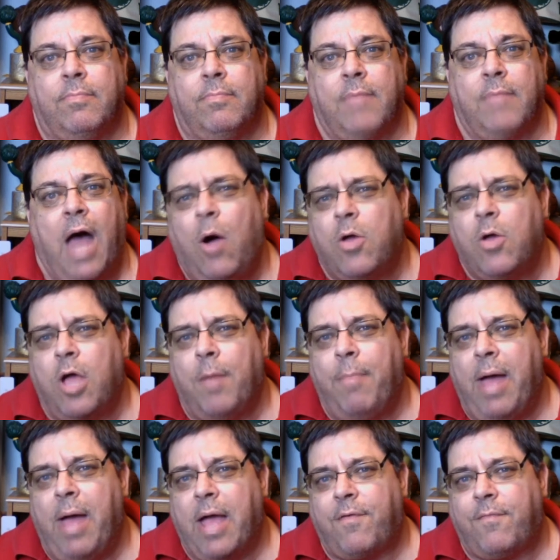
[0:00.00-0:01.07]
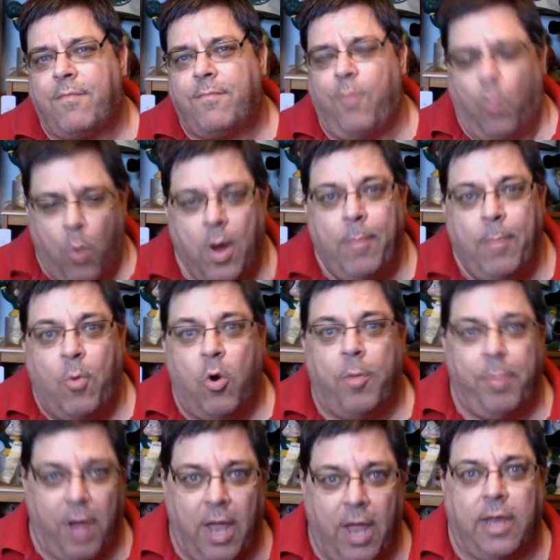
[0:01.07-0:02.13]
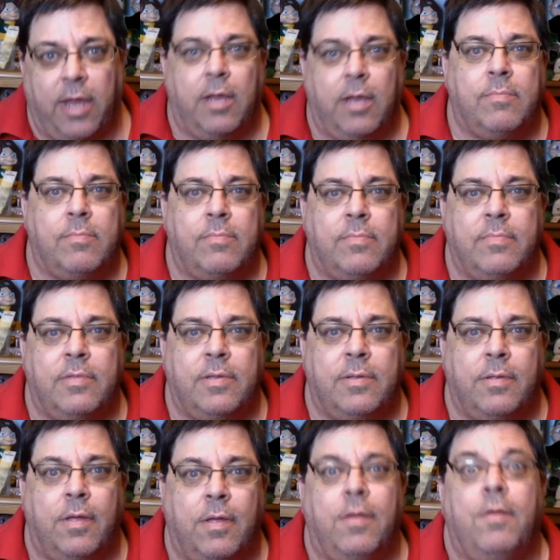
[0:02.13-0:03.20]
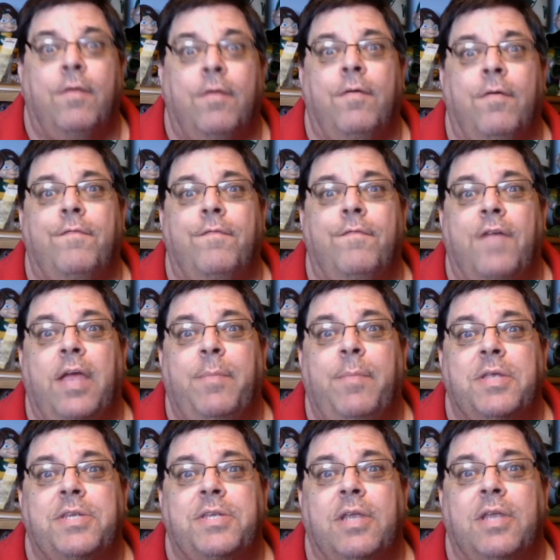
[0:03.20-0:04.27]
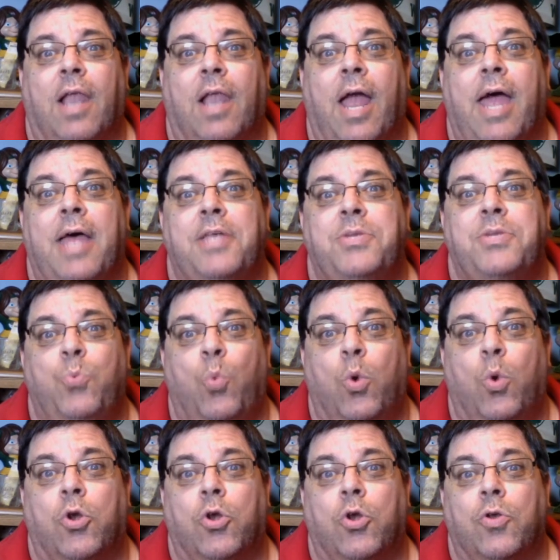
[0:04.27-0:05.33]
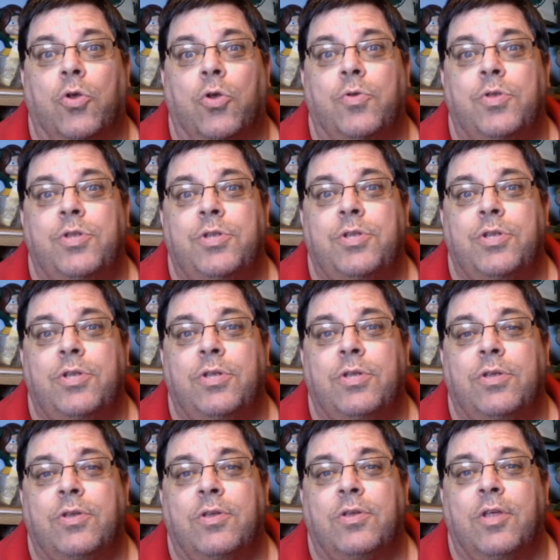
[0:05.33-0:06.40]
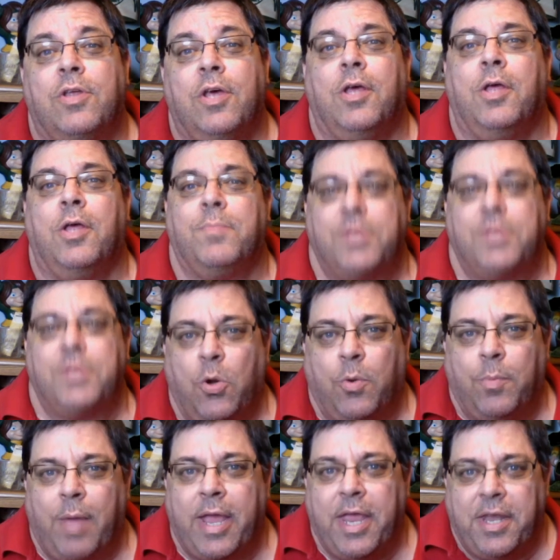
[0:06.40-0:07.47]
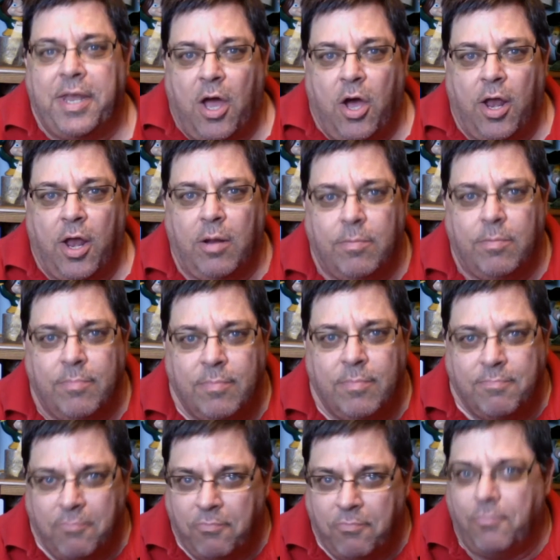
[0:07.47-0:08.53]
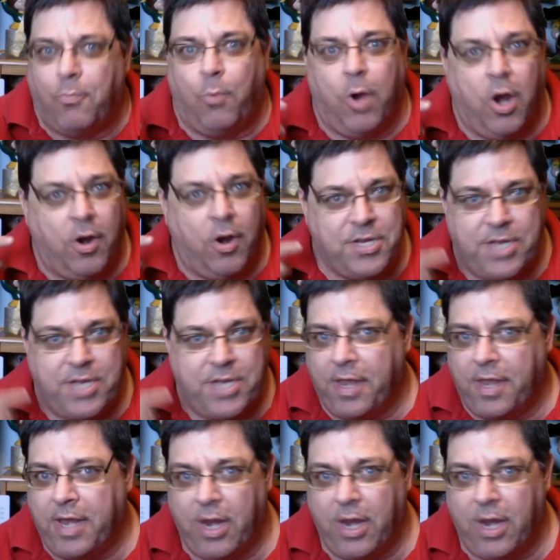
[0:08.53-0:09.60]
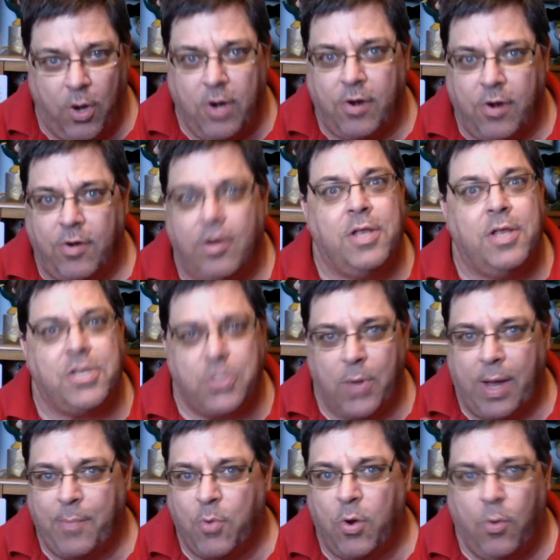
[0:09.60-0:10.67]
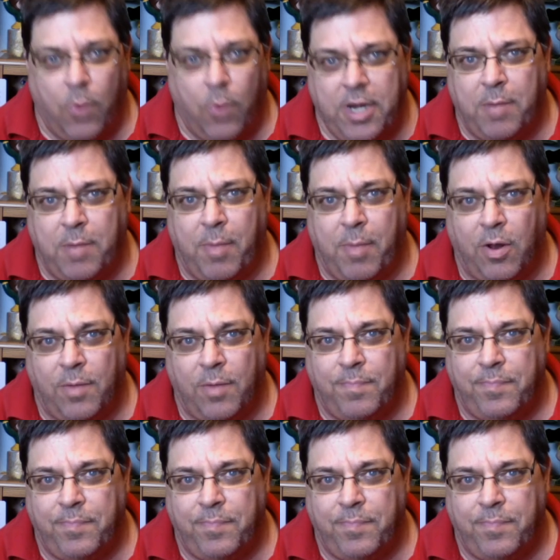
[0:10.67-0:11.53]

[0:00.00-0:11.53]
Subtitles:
I'll come back for one more play. Famous last words. So I get in the huddle. We already said they need a runner. So I'm going to run the ball.